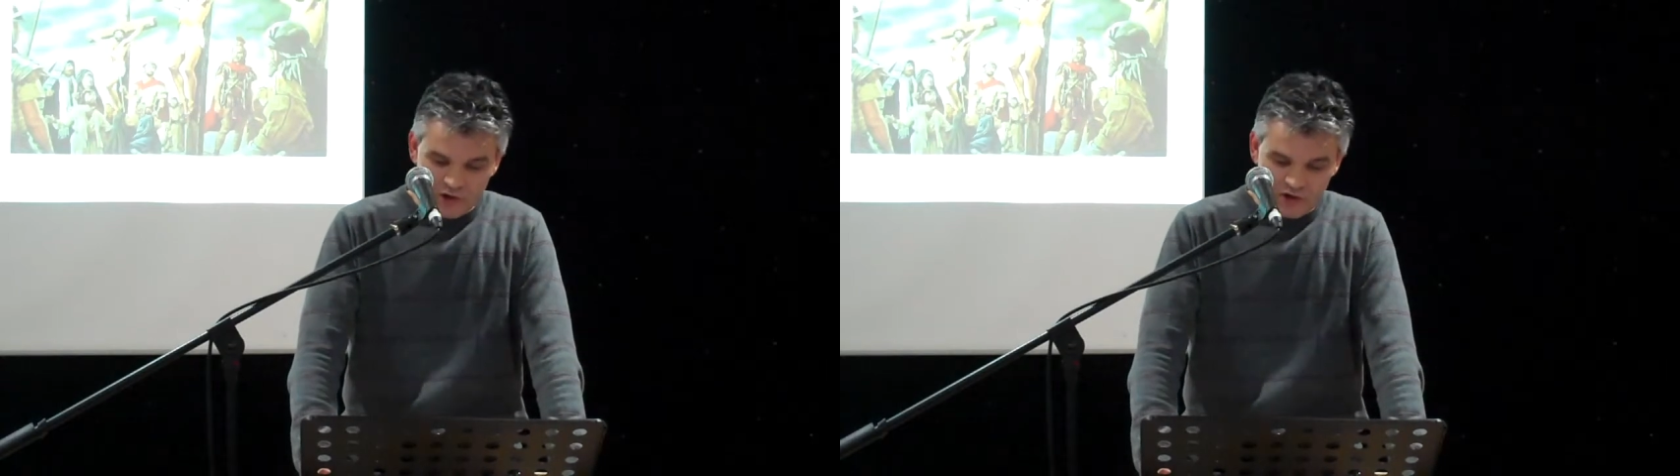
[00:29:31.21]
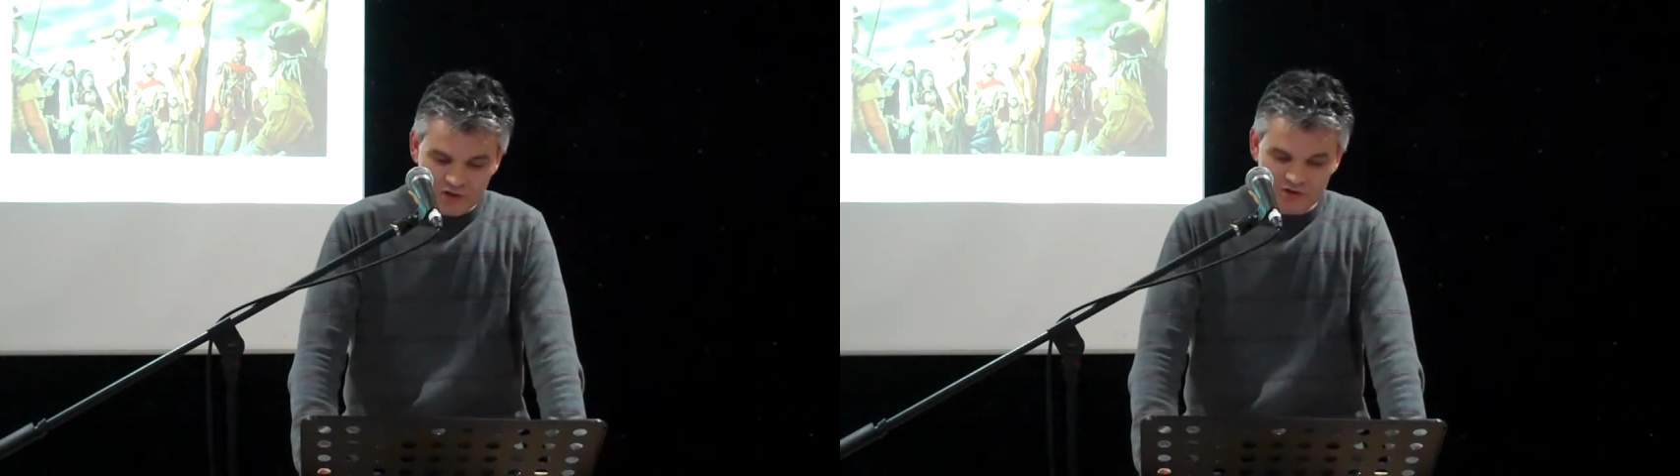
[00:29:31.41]

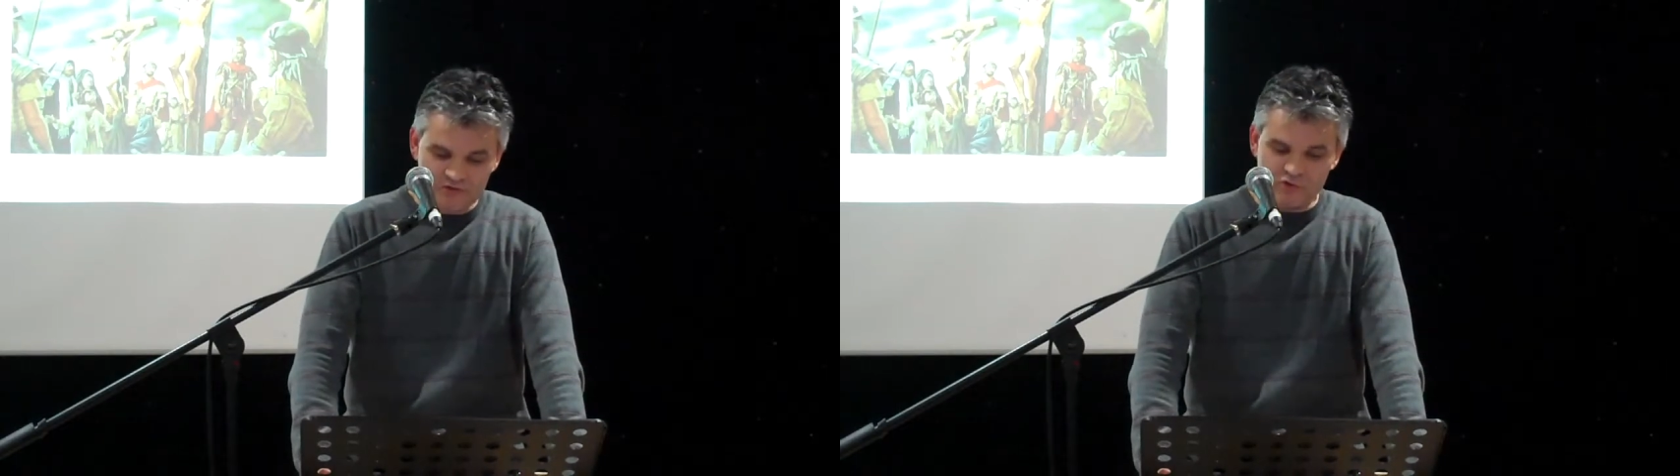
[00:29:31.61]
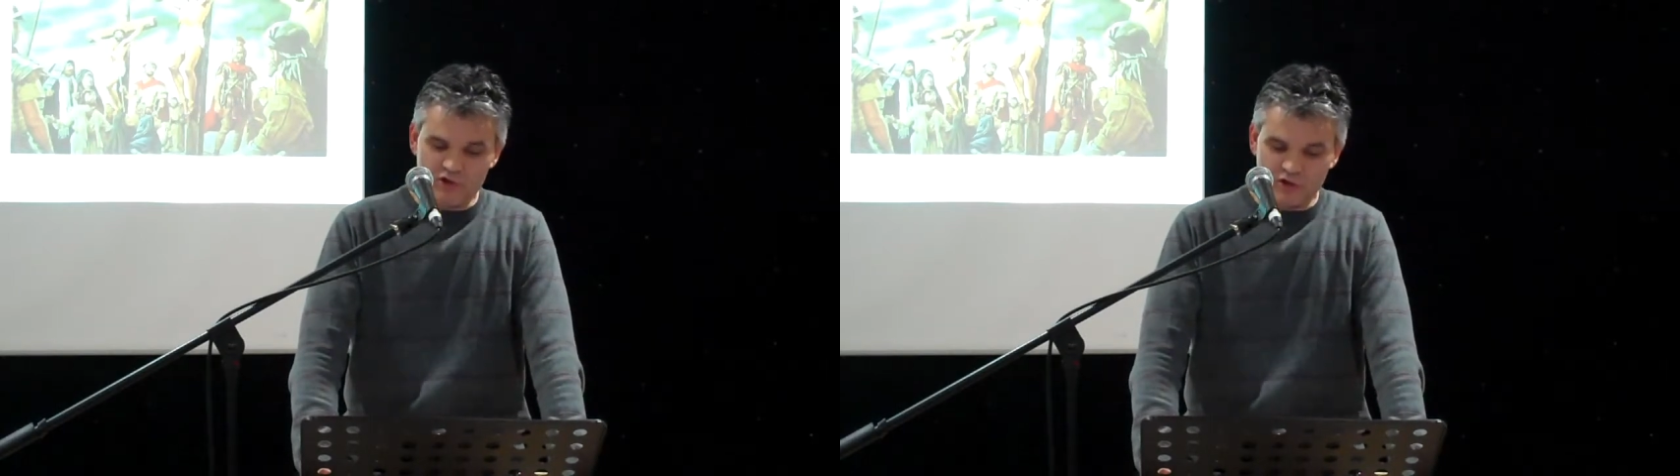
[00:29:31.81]

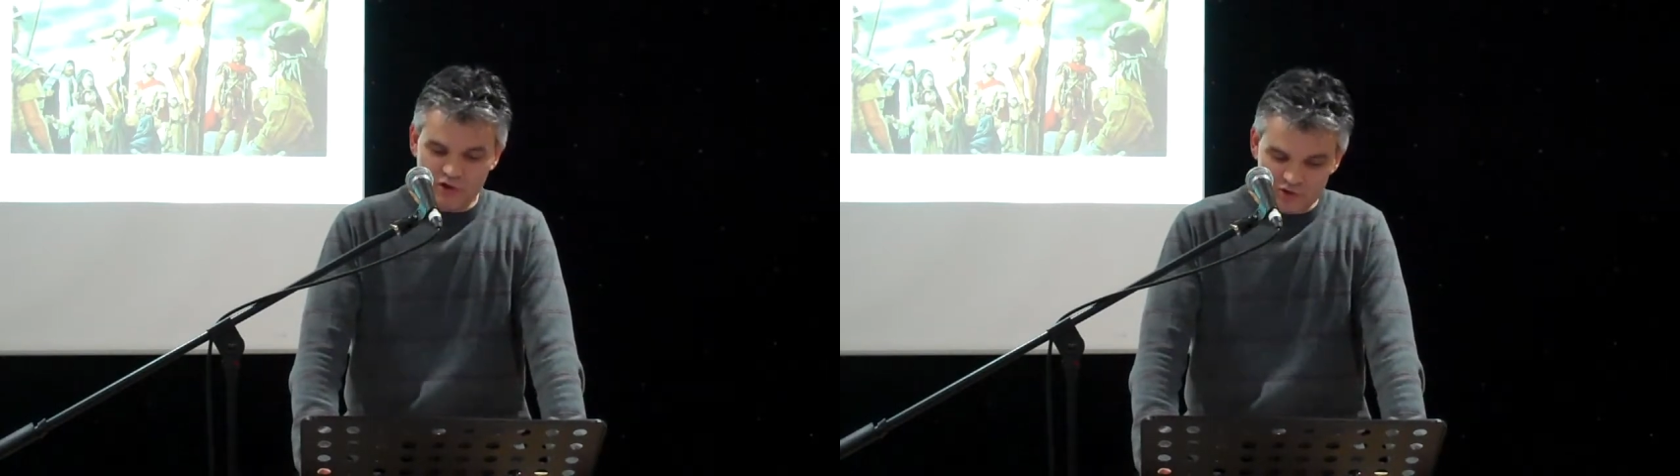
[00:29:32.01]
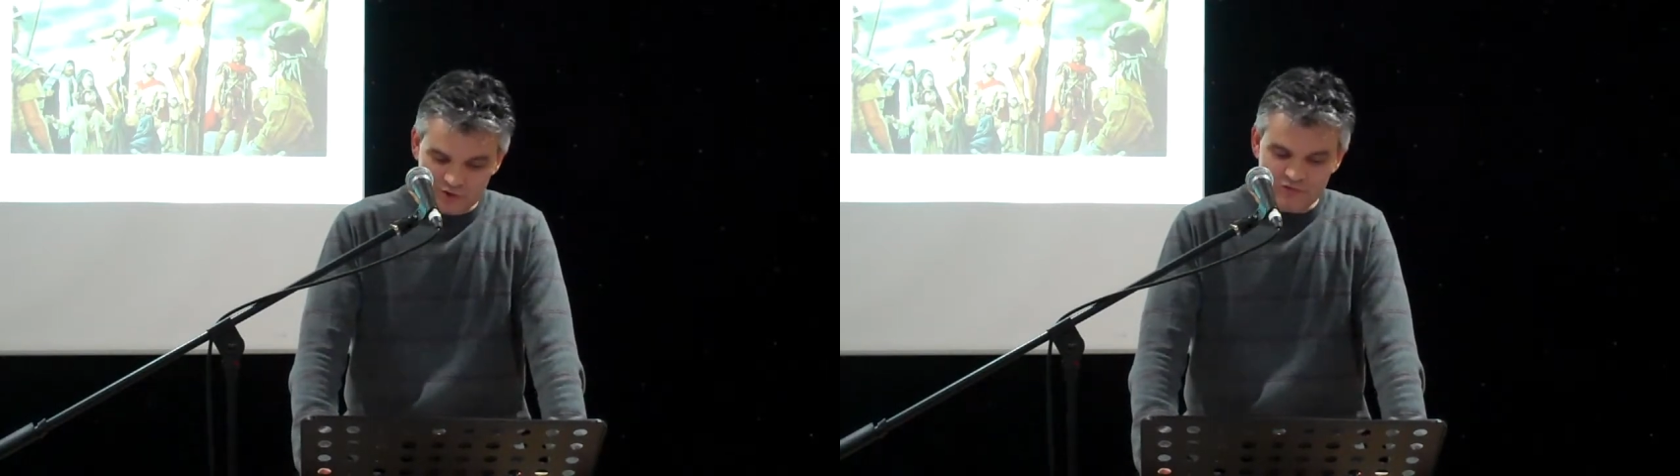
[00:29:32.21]
works for
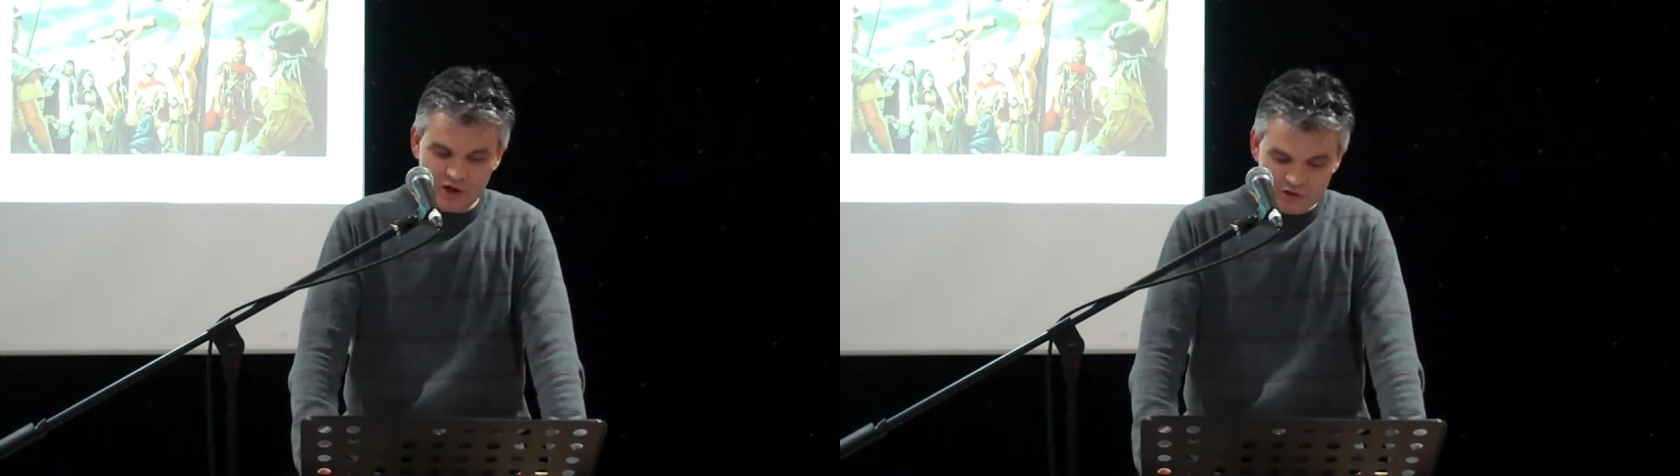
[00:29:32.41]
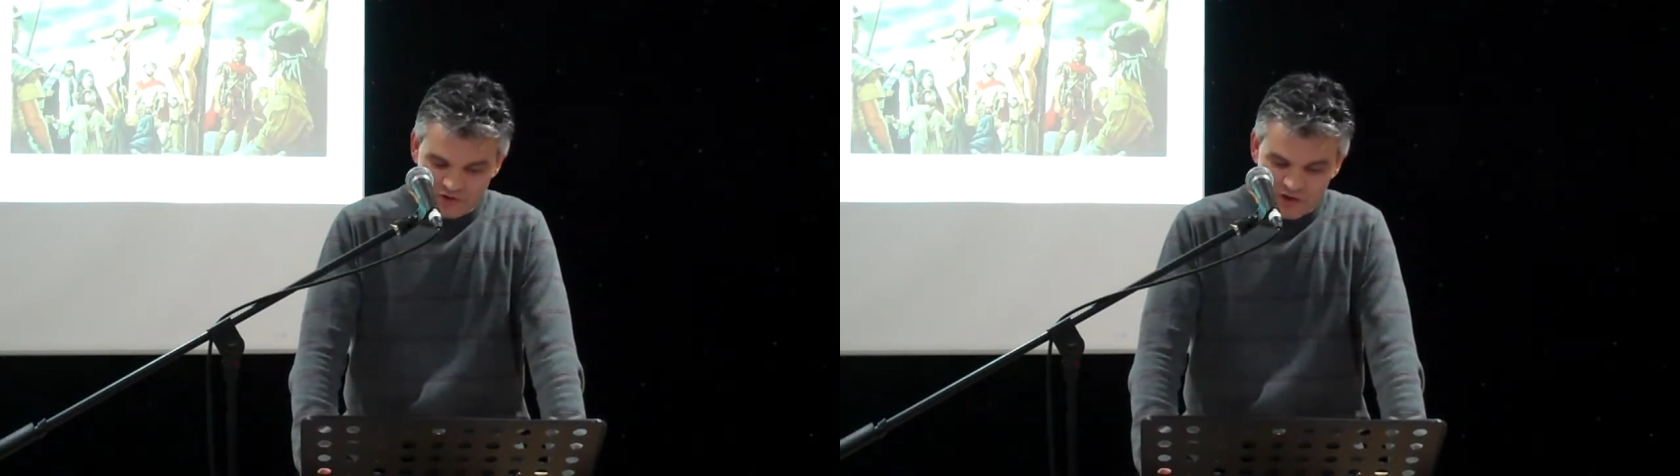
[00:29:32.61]
the good of
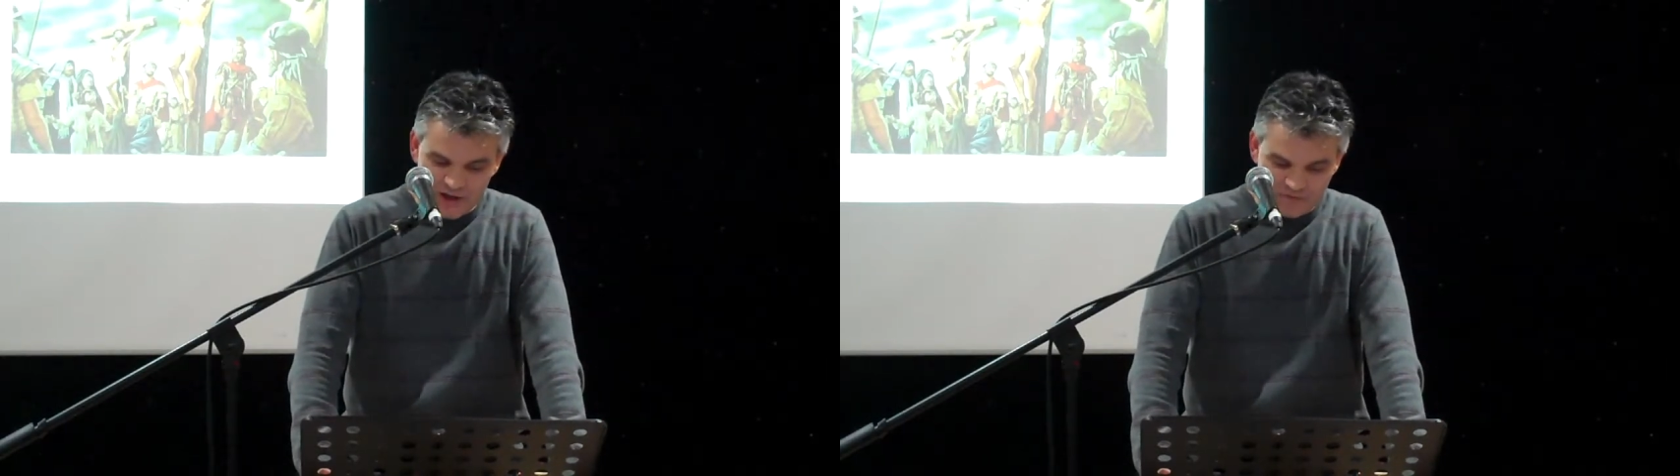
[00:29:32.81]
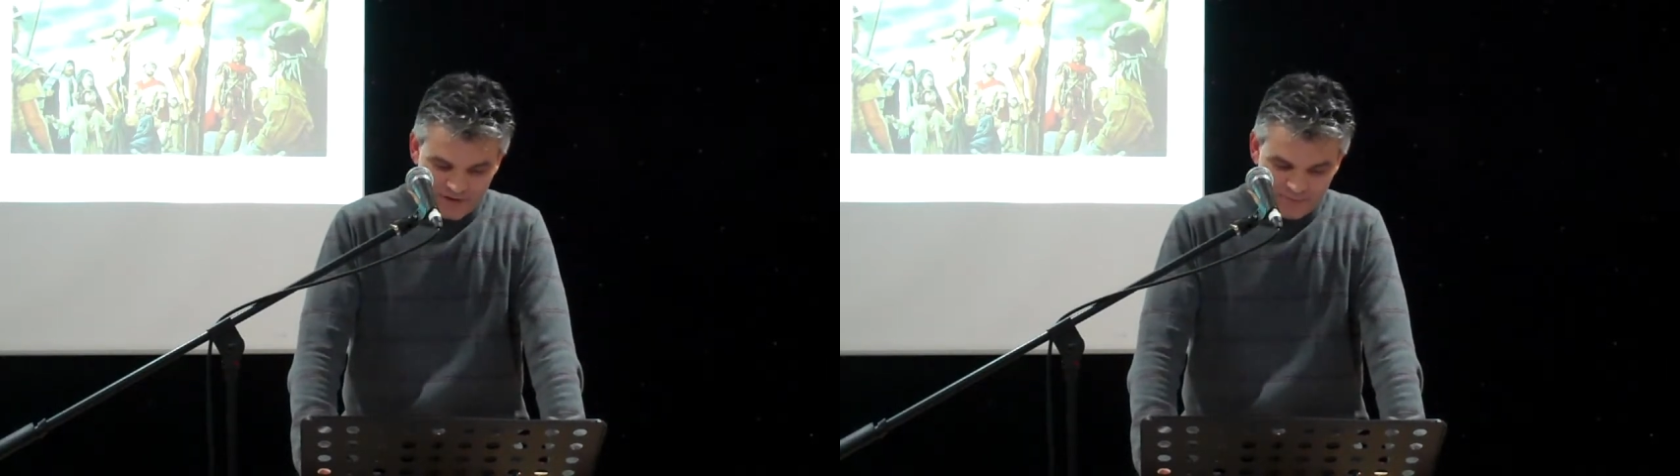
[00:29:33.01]
those who
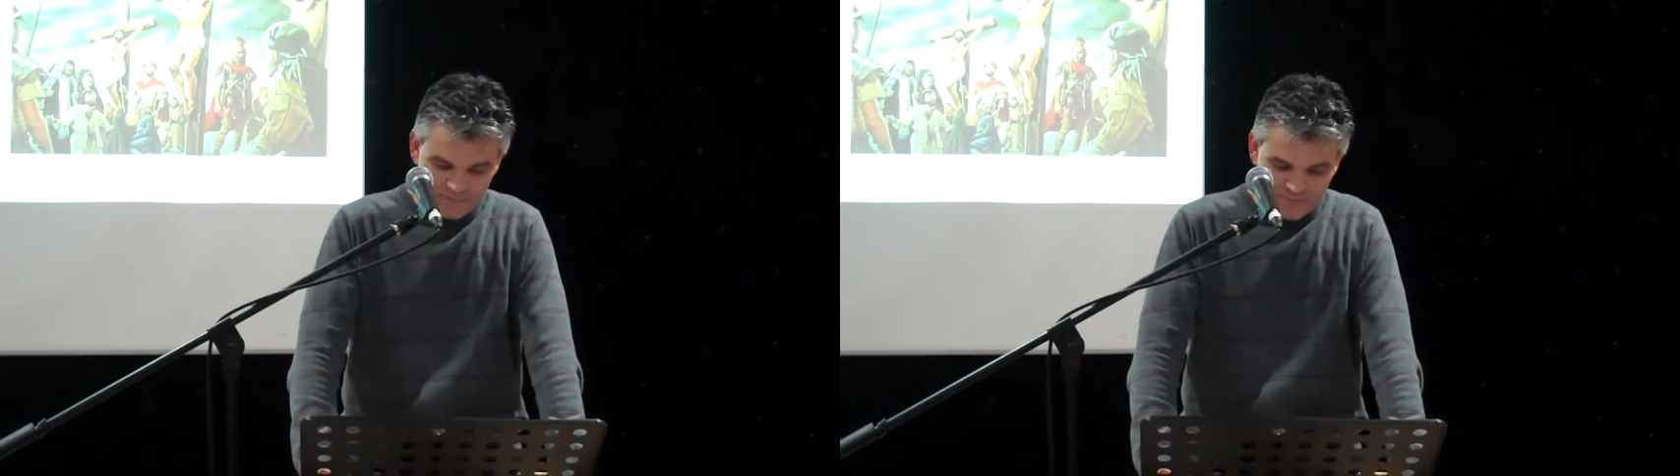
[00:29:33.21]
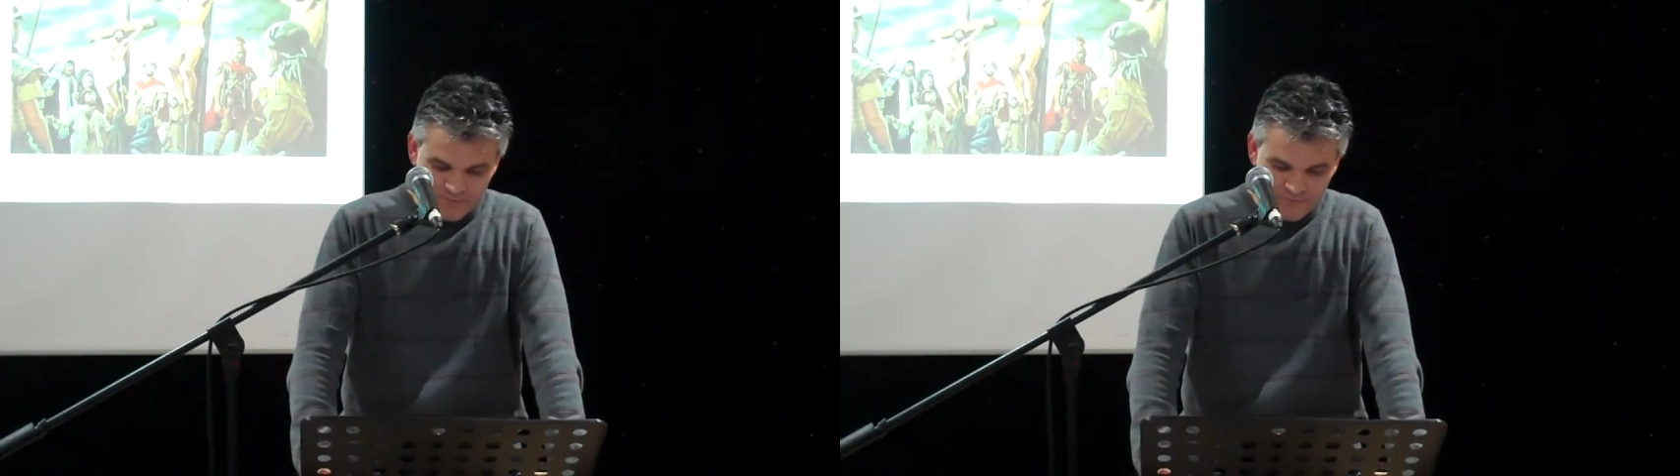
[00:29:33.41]
love Him.